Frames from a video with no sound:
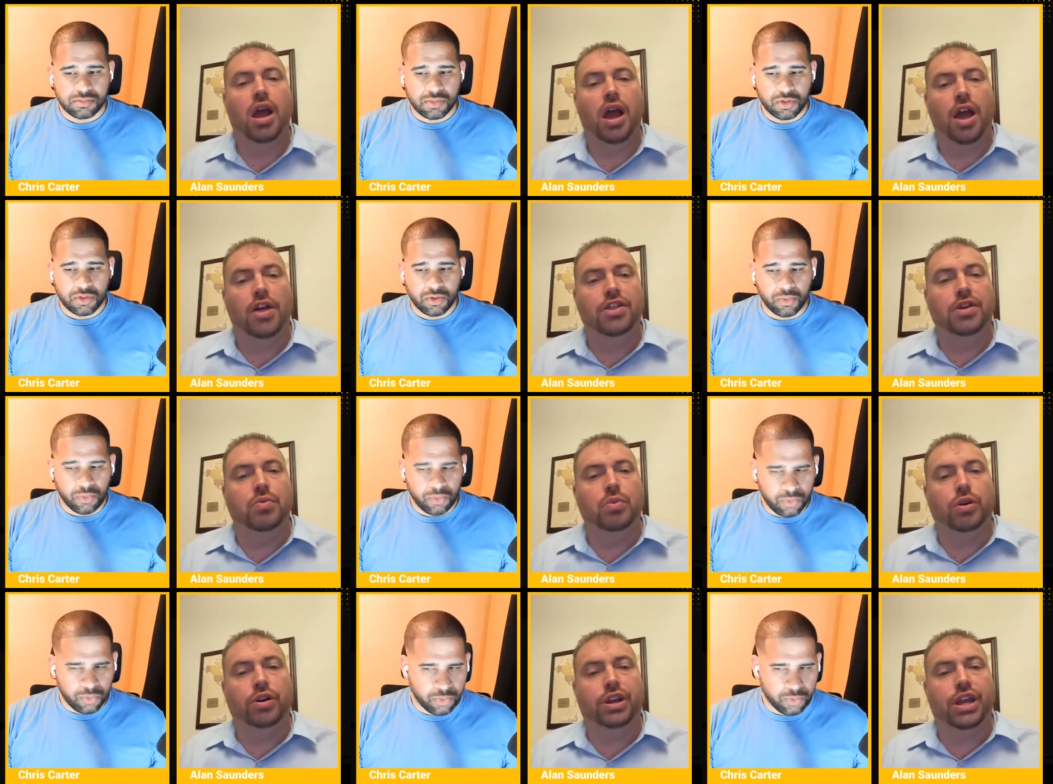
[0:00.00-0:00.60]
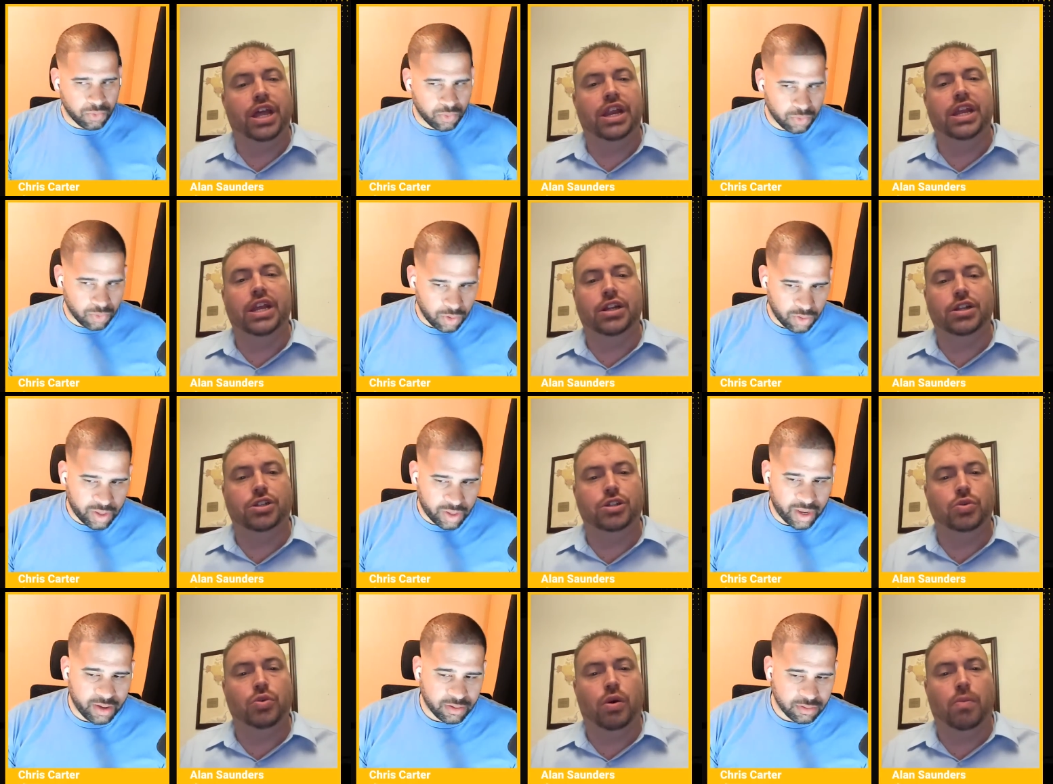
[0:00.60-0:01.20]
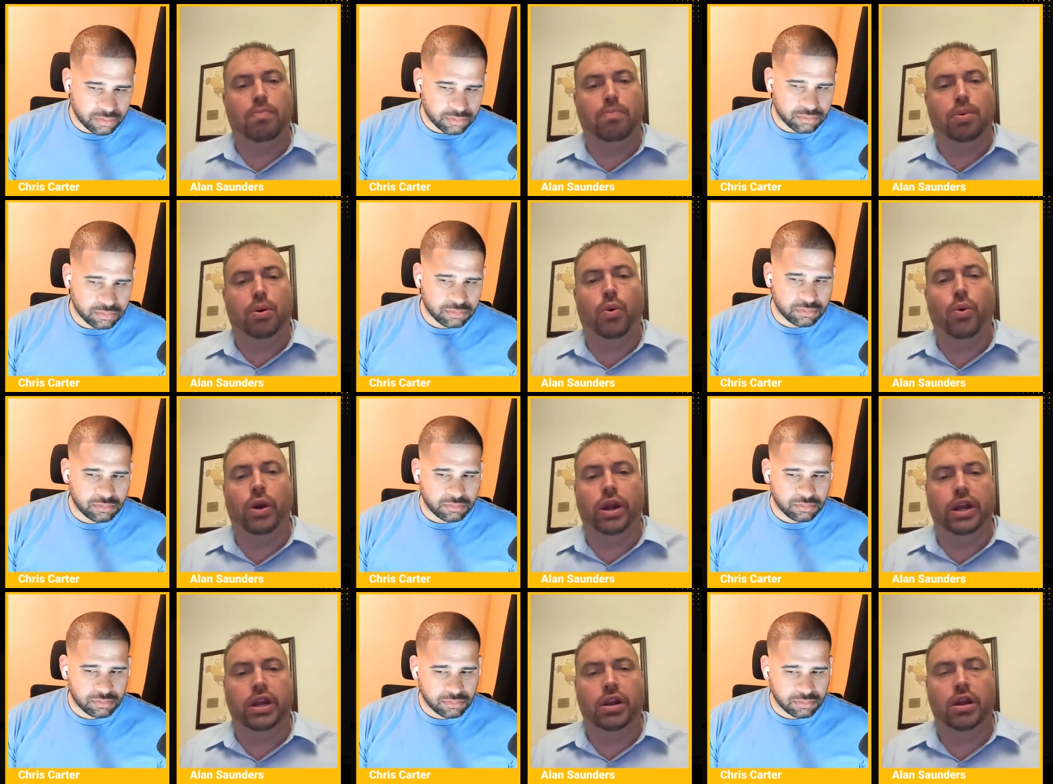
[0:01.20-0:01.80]
Speaker 1: I think we're getting okay. to a
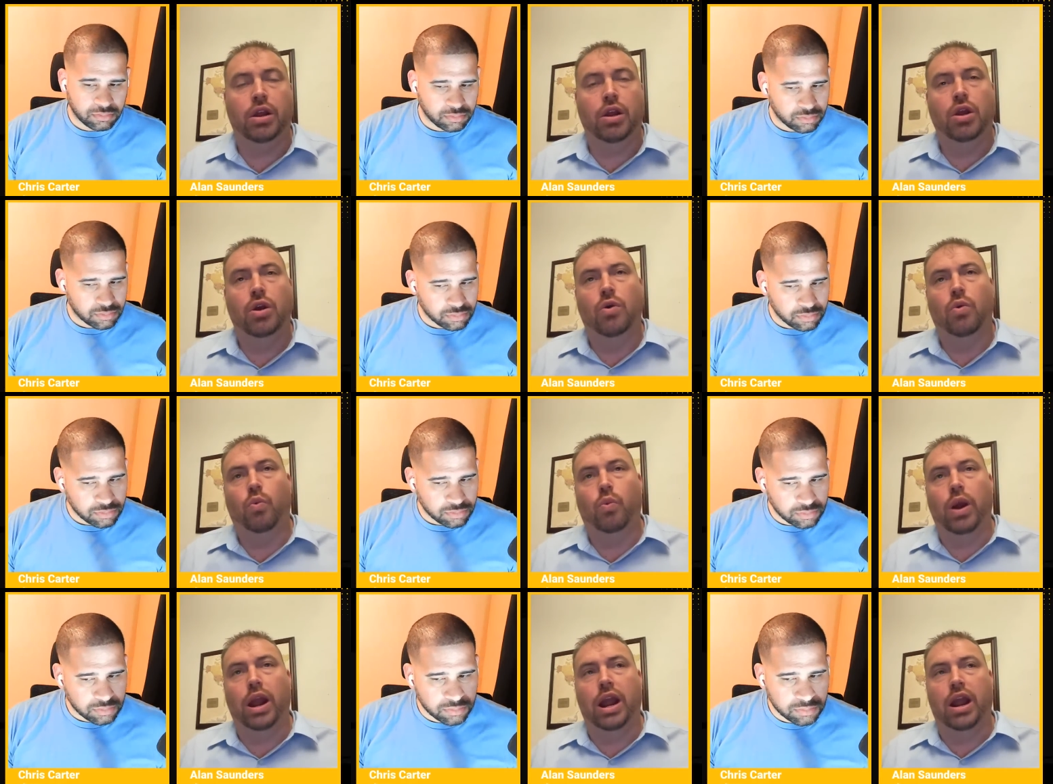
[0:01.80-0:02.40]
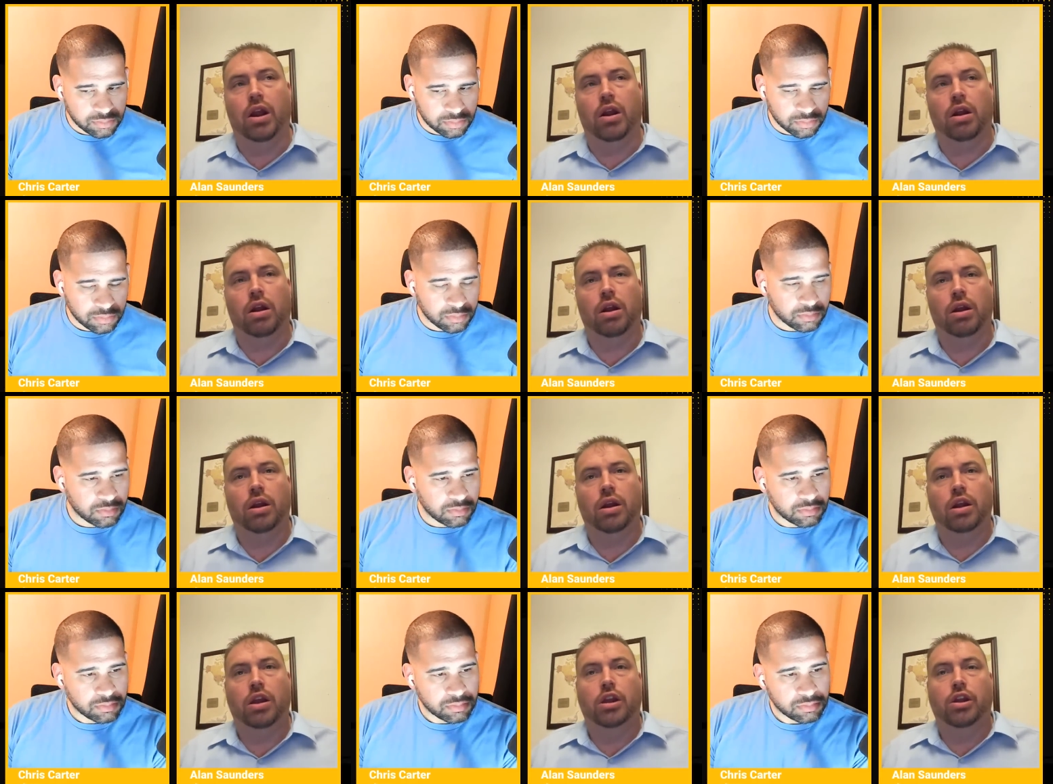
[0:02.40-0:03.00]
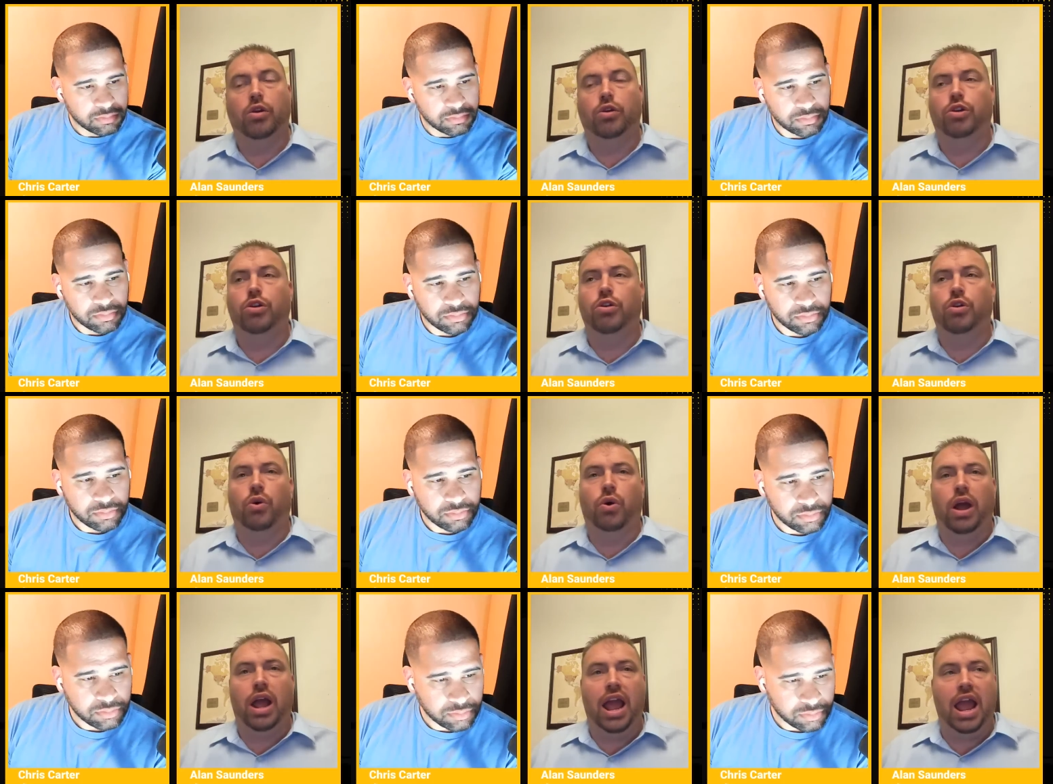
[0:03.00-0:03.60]
point where you
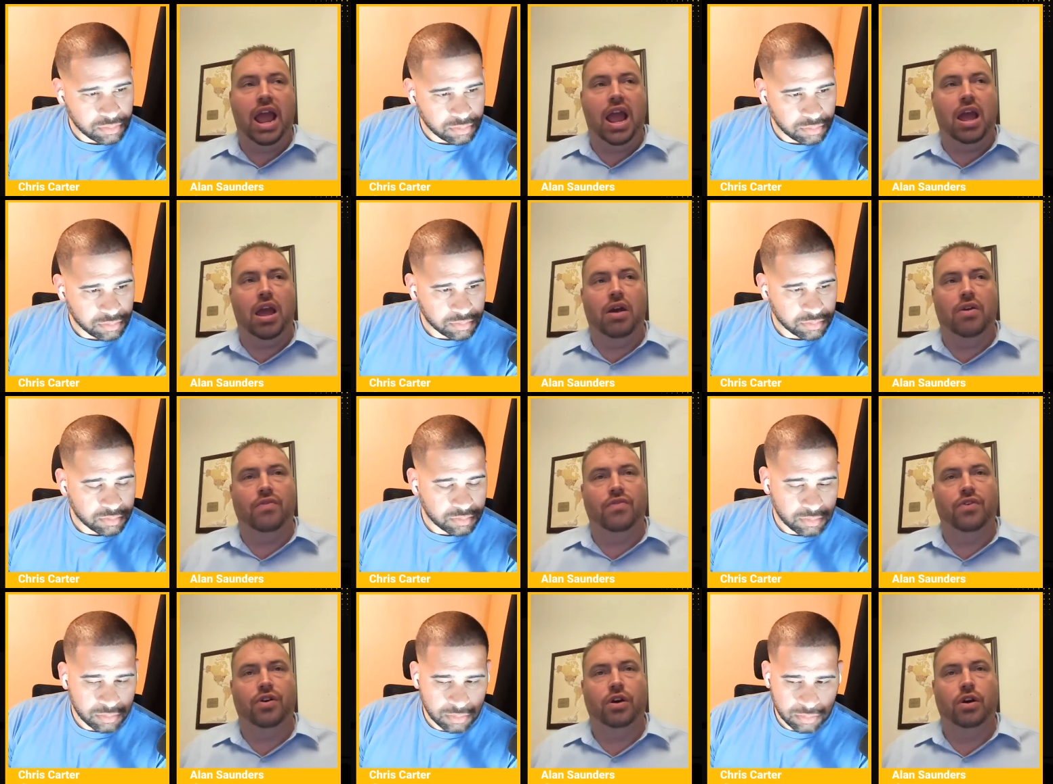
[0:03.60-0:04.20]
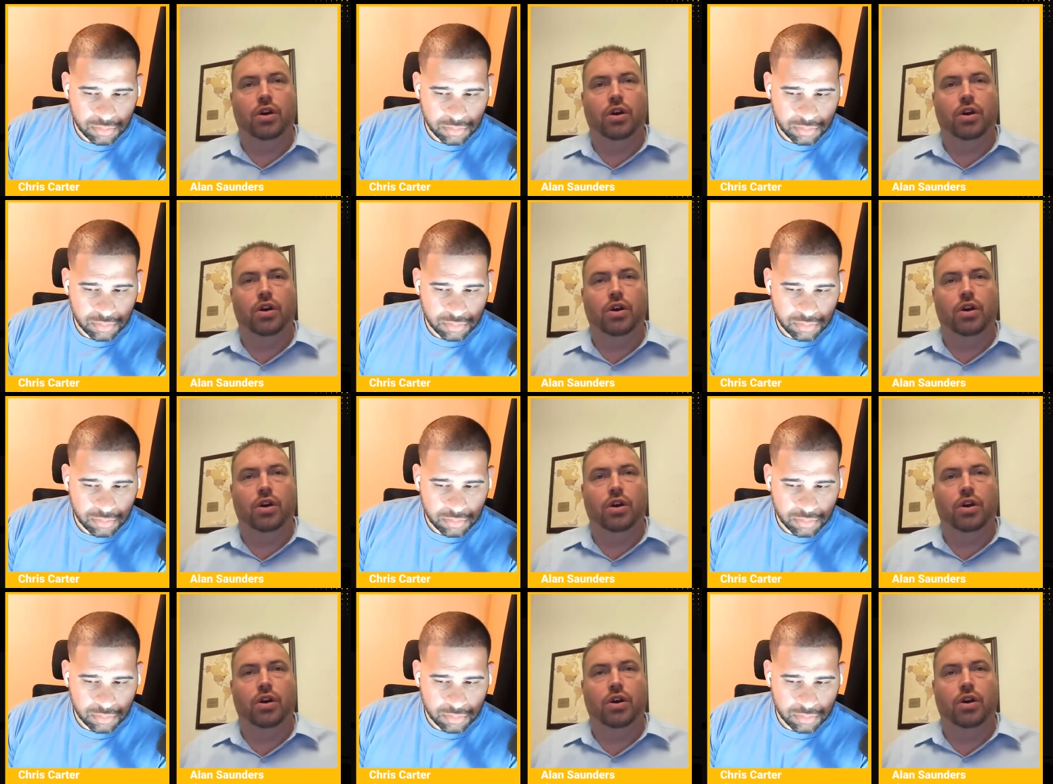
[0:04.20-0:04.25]
don't have